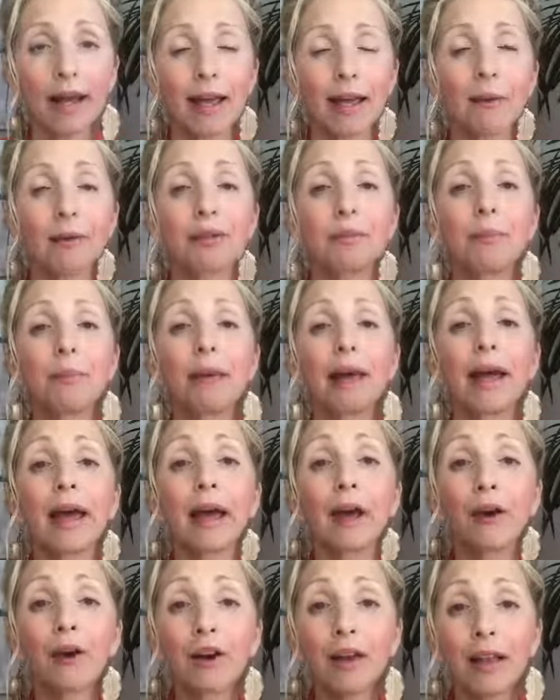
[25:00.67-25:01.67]
It was
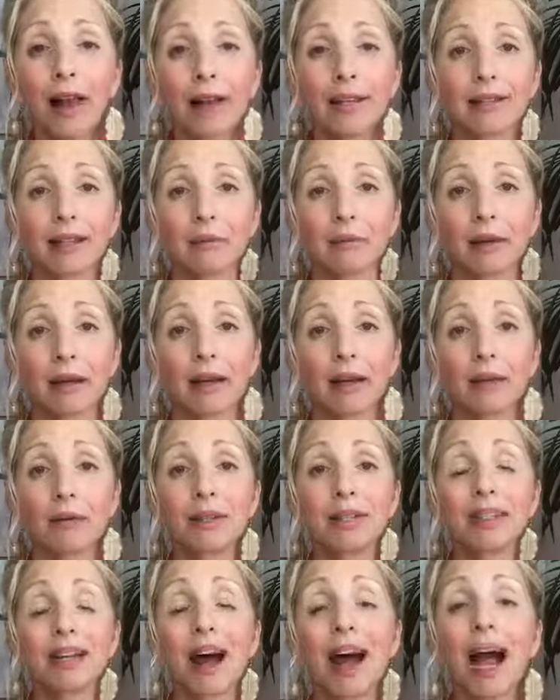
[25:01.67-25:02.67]
paralyzing me. It
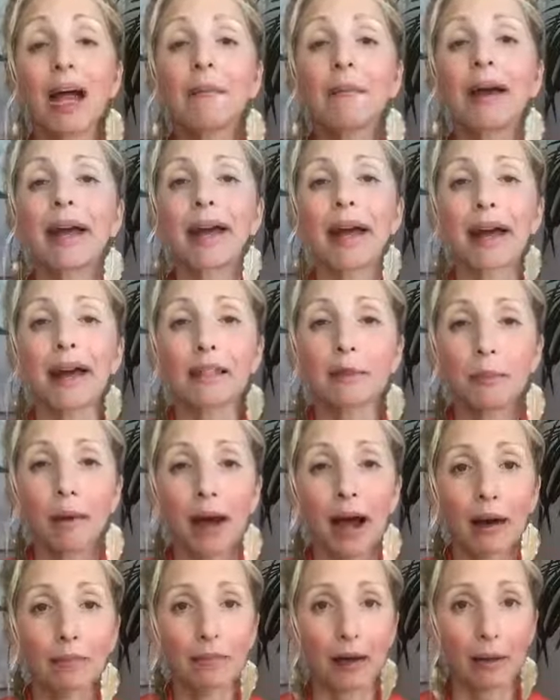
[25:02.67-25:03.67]
was tying my hands
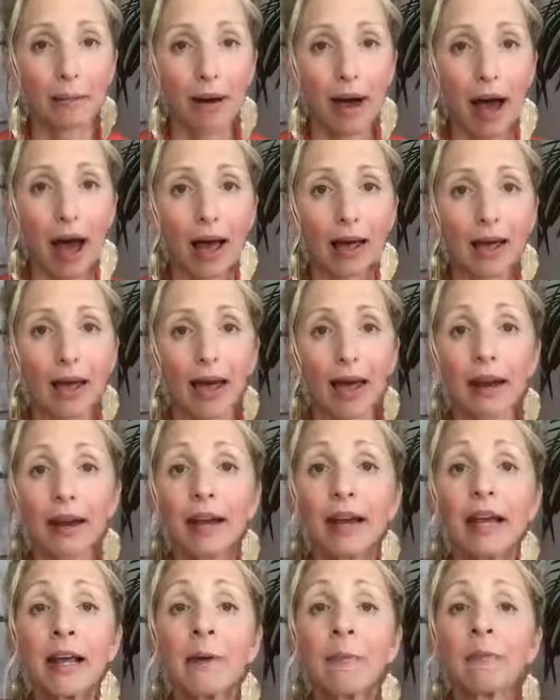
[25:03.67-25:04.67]
behind my back. And
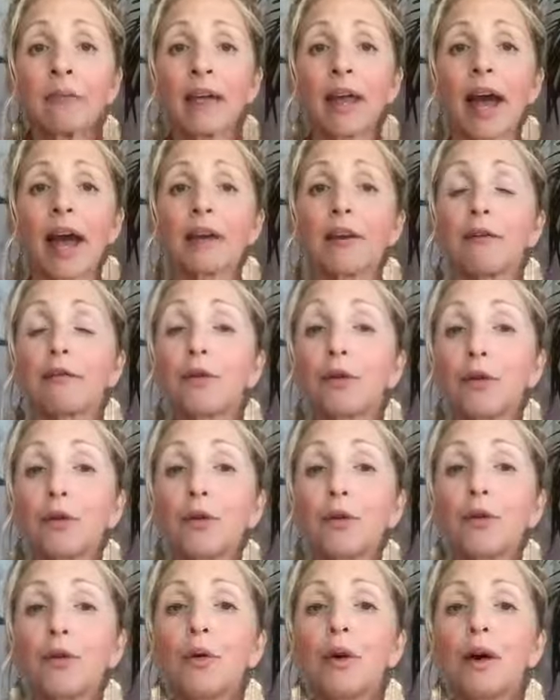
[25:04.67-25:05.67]
if
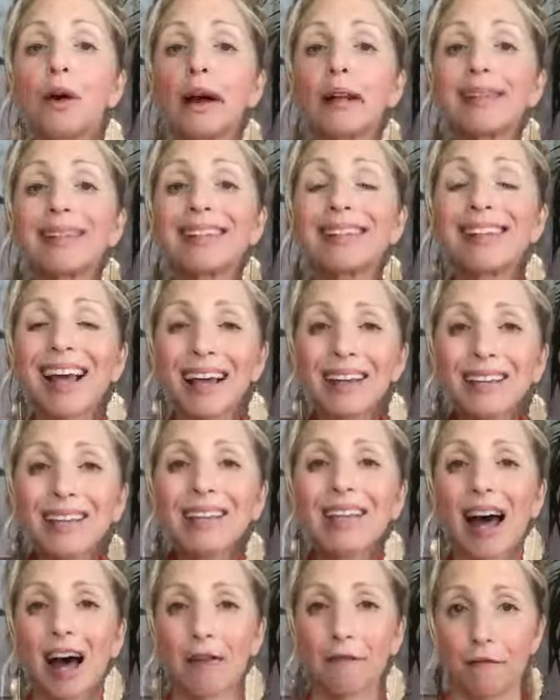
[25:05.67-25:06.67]
you sense
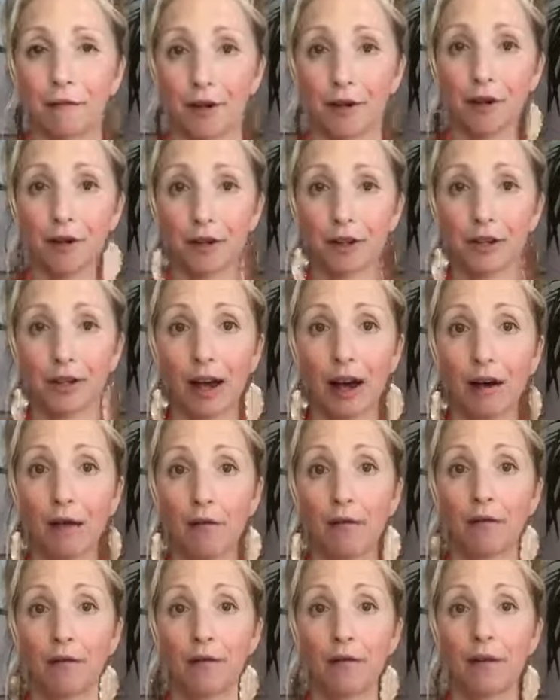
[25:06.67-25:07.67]
that for
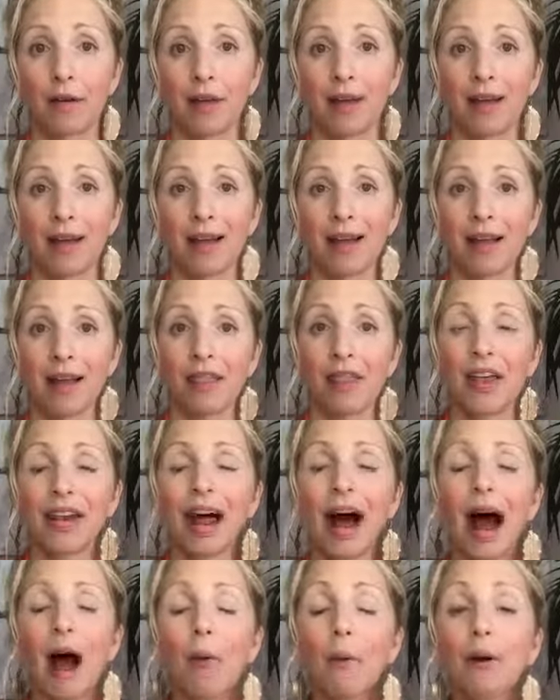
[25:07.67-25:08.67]
yourself, then
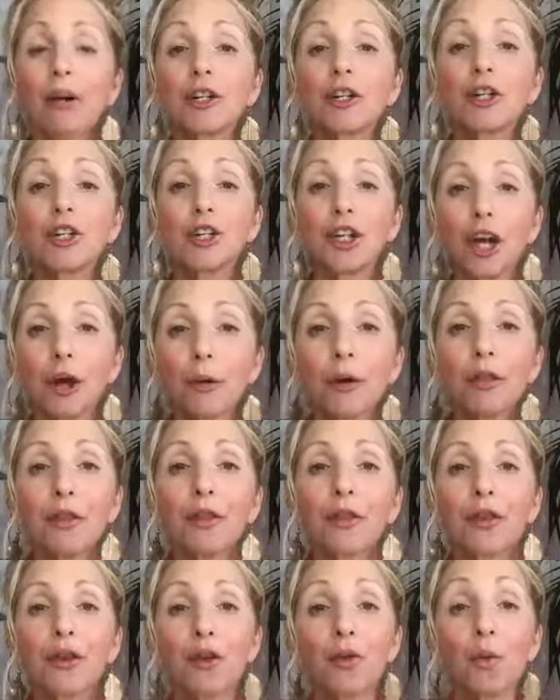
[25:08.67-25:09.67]
I want to share
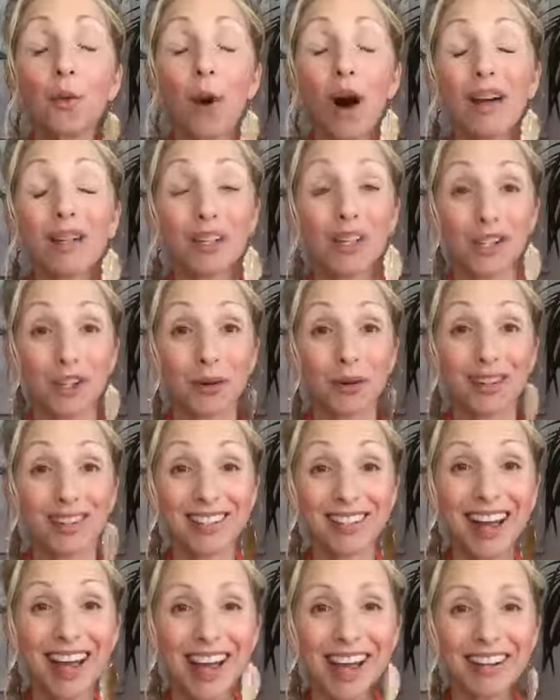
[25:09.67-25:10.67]
with you what to do
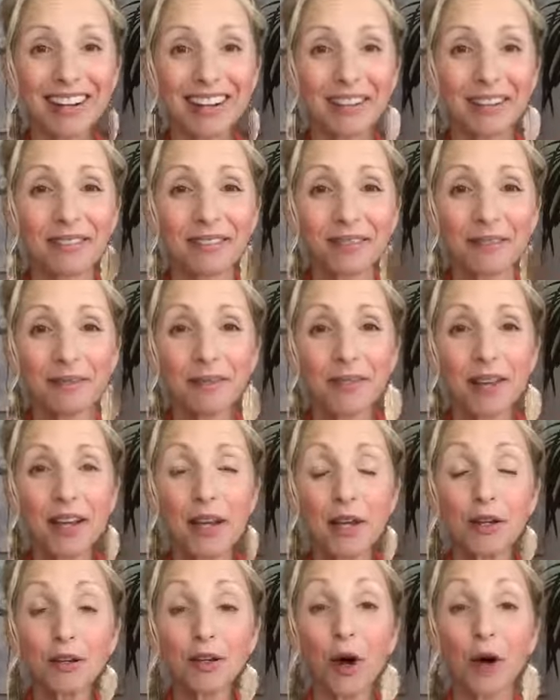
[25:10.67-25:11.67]
instead.
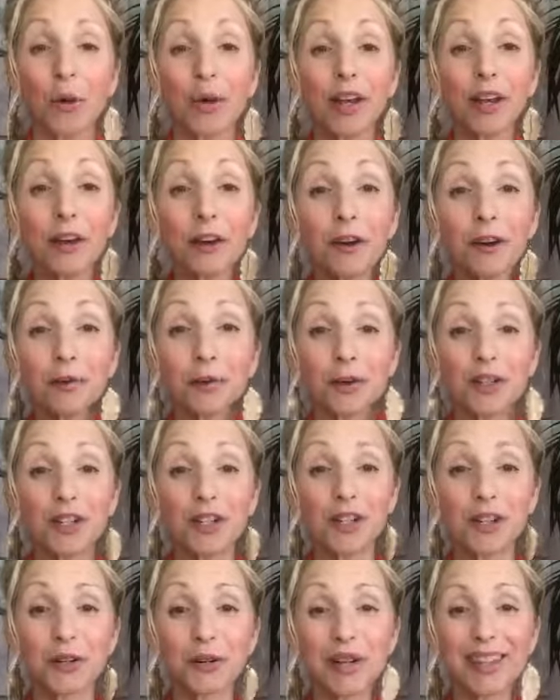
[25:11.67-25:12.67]
So here's what to
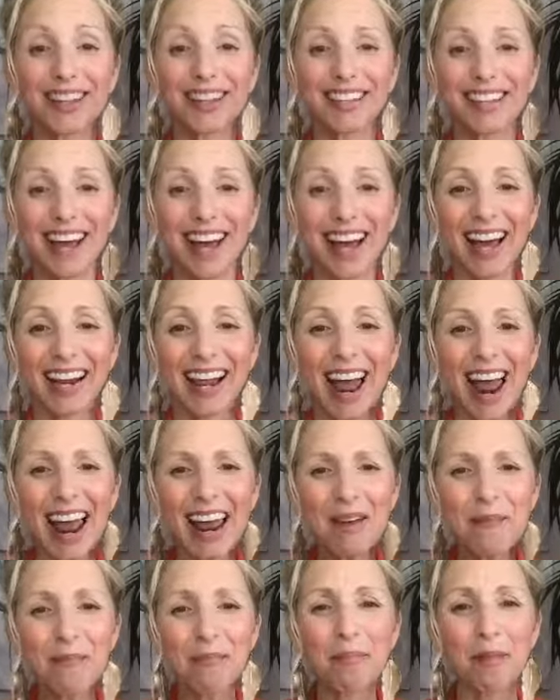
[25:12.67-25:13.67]
do instead.
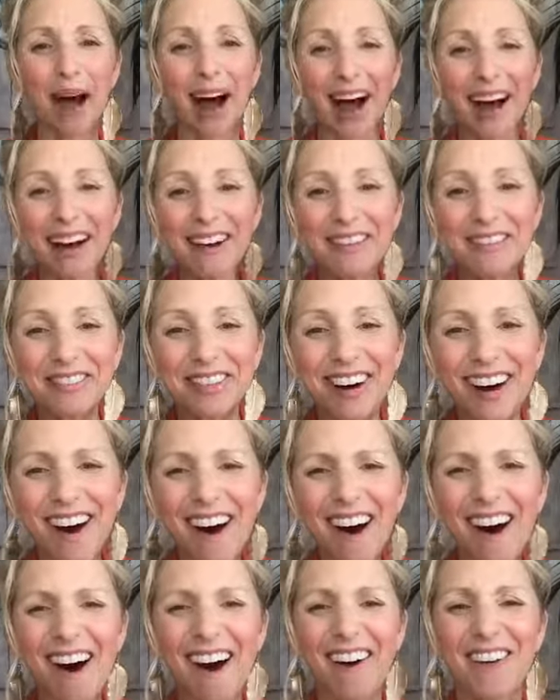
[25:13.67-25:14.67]
Hey, Bev.
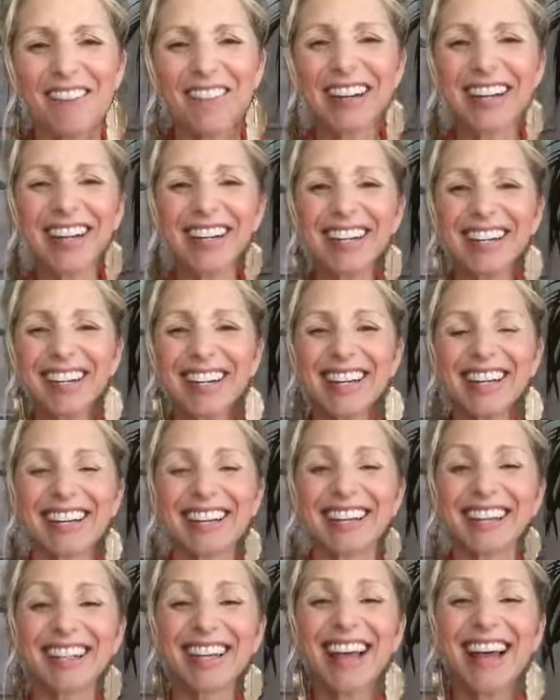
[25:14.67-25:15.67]
Oh, my
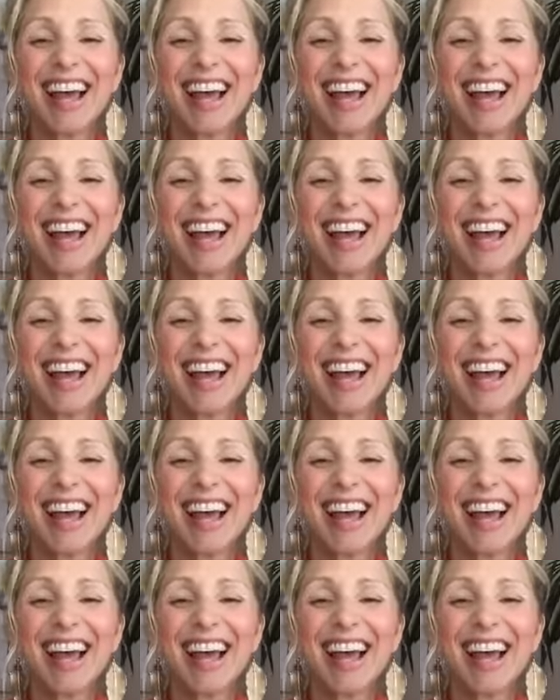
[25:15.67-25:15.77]
goodness.